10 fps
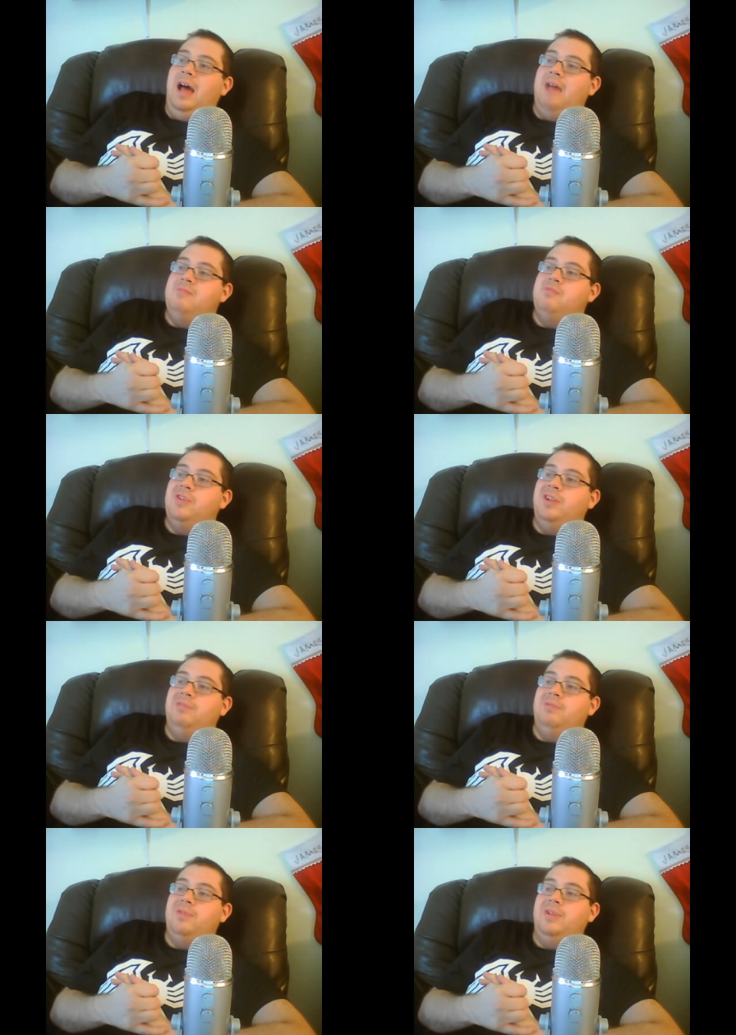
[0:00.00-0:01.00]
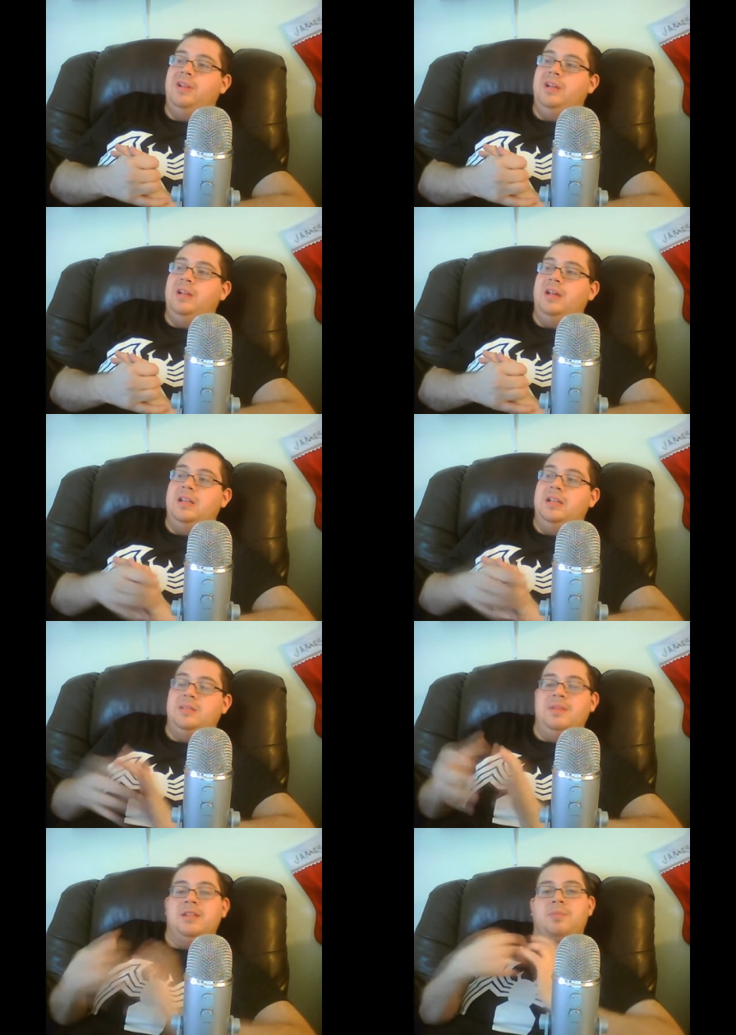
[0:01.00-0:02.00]
I really, really,
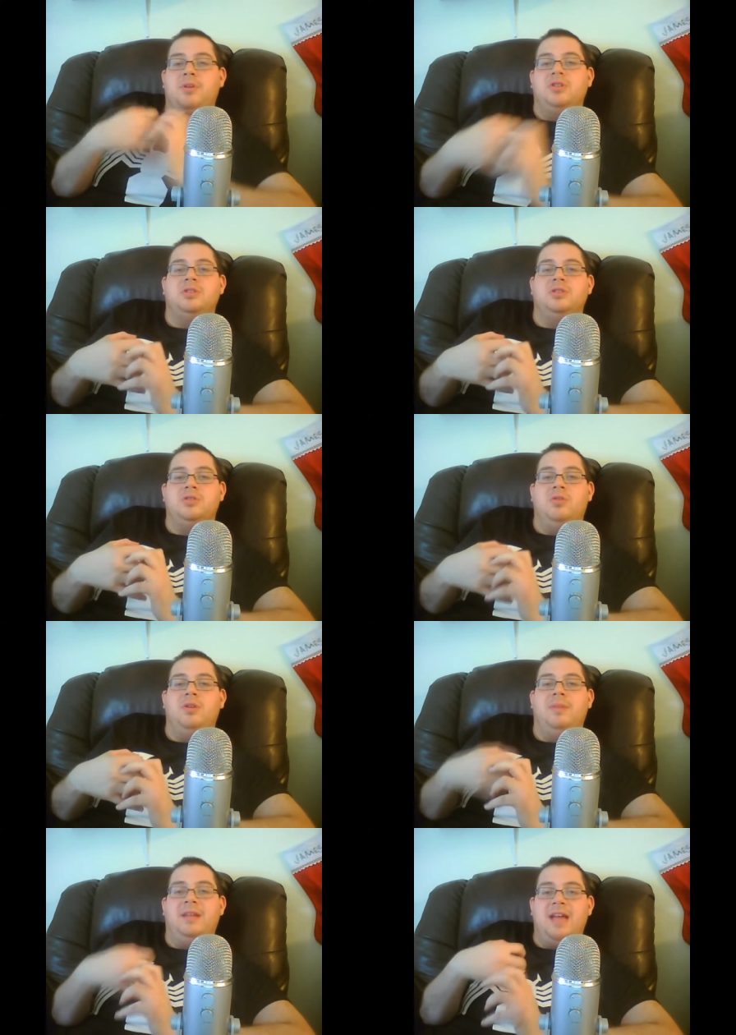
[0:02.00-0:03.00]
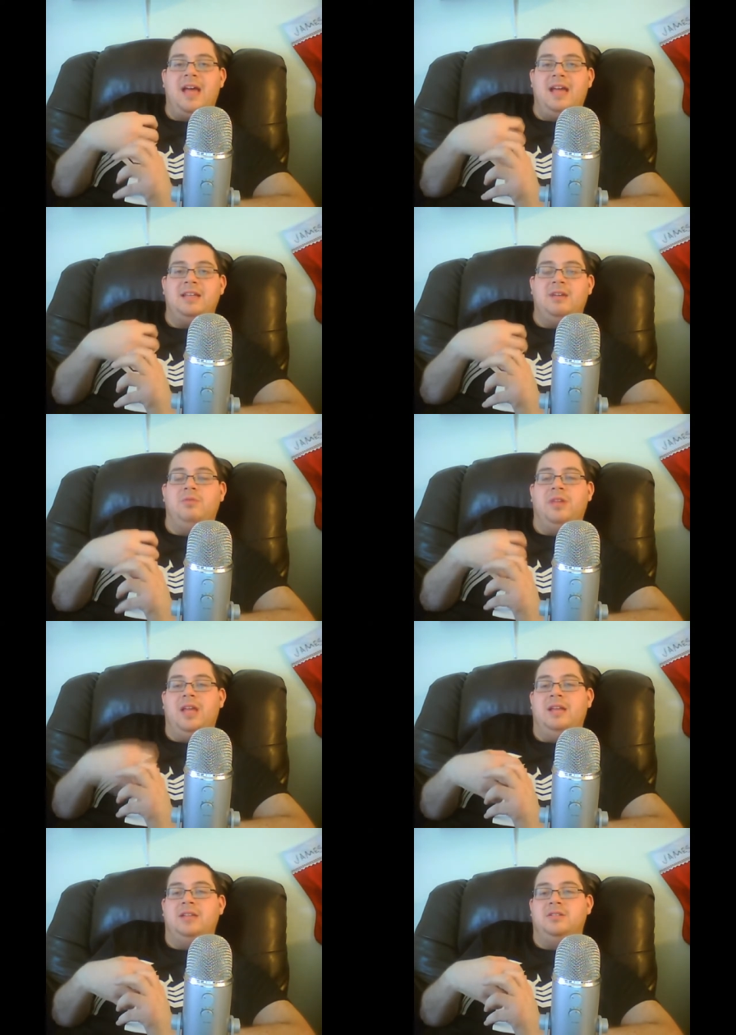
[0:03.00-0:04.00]
to me, it's a personal story. My dad dealt with
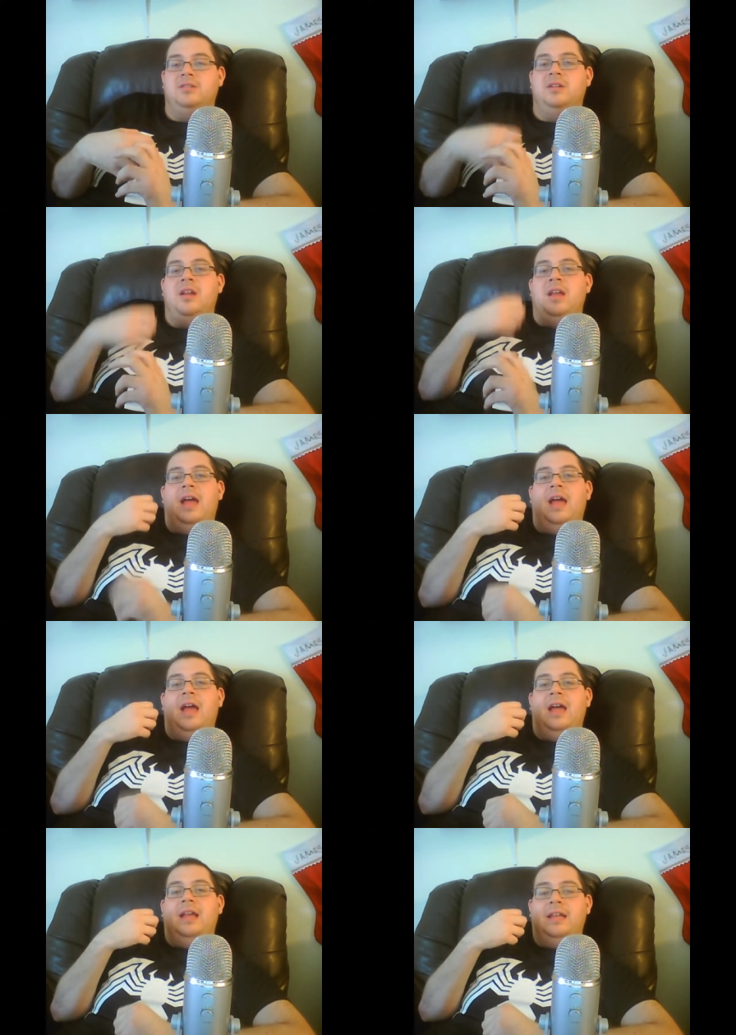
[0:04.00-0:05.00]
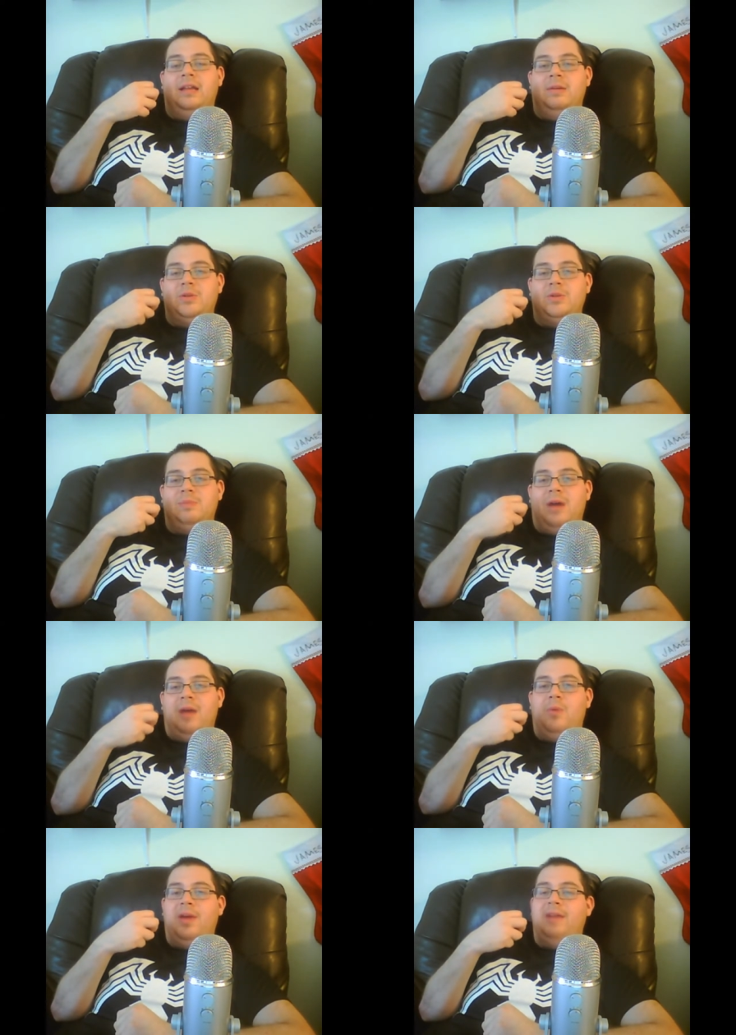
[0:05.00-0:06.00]
cancer, and it was
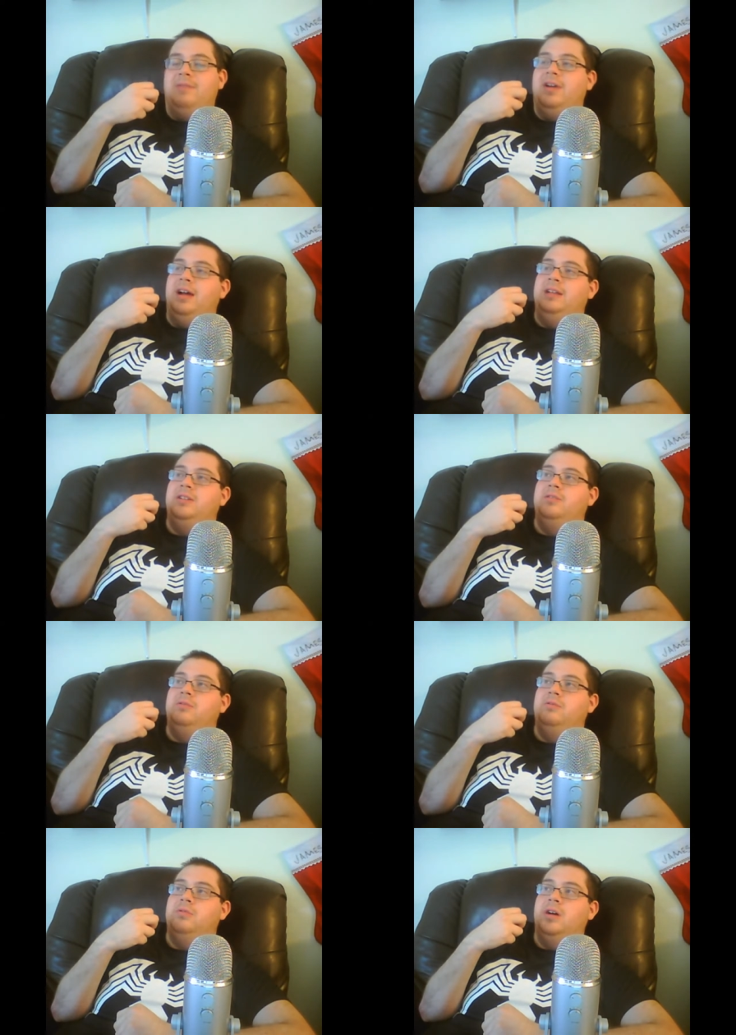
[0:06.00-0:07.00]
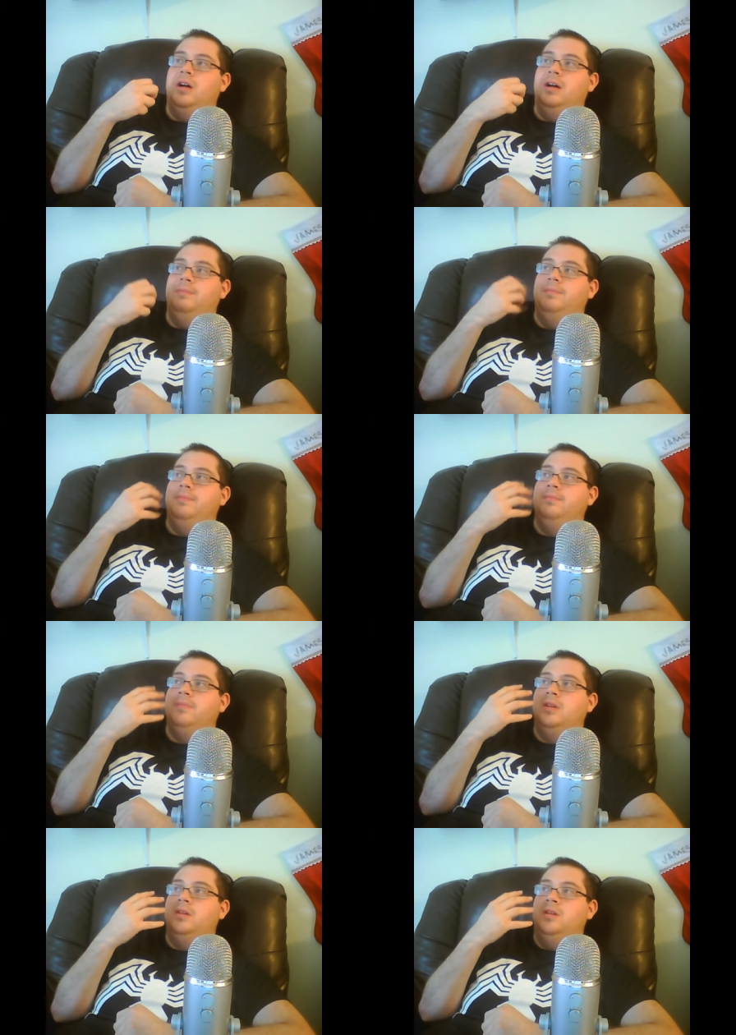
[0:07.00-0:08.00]
my way of kind to, um,
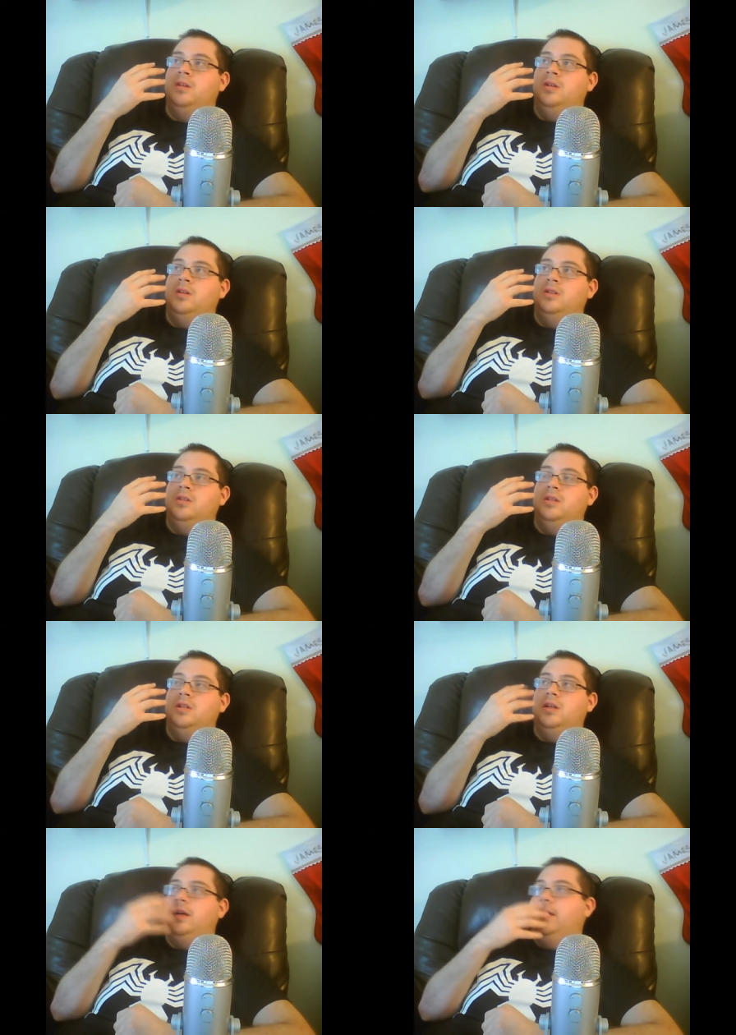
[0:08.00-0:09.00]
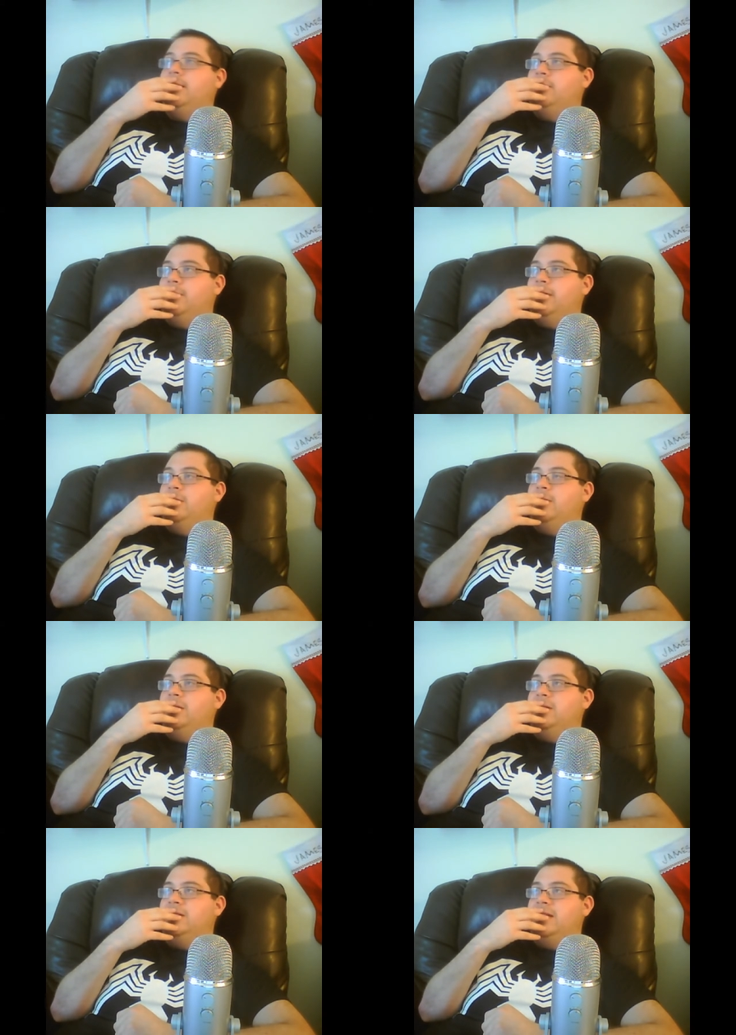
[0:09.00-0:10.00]
I don't, I don't know
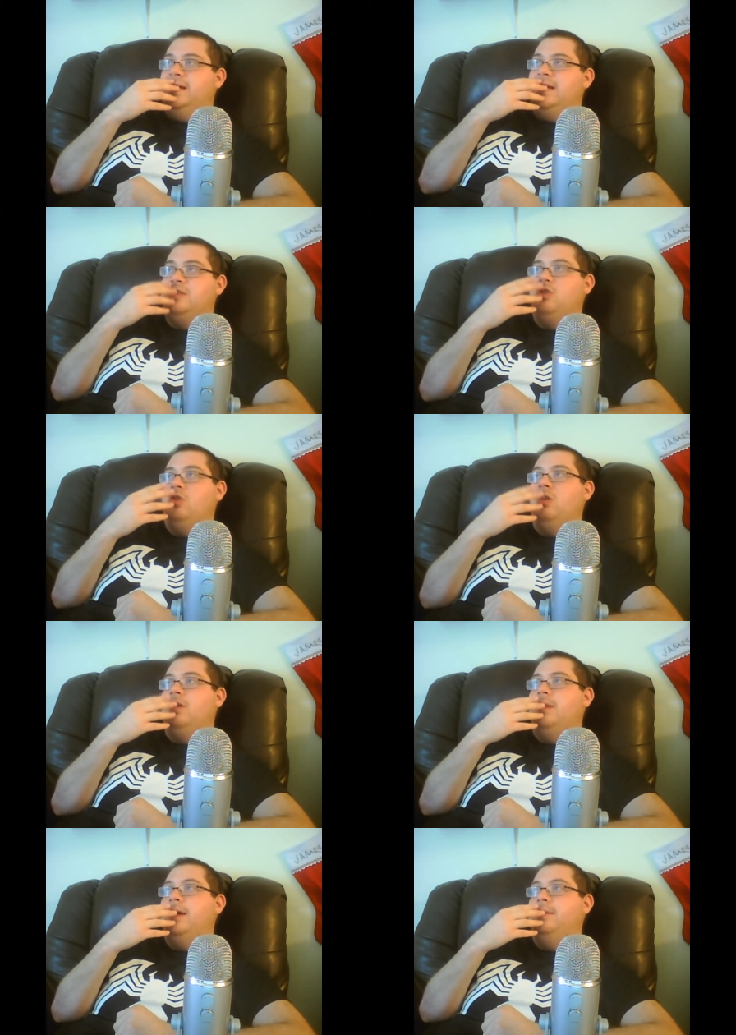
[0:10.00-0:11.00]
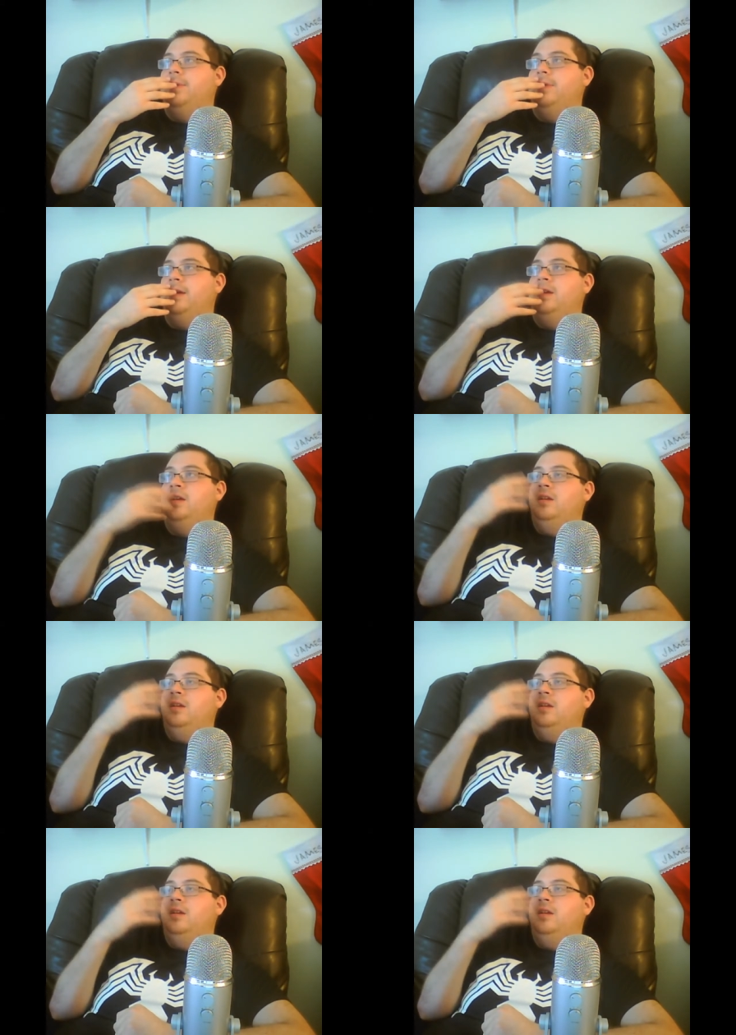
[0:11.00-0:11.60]
how to say it, not talk about it, but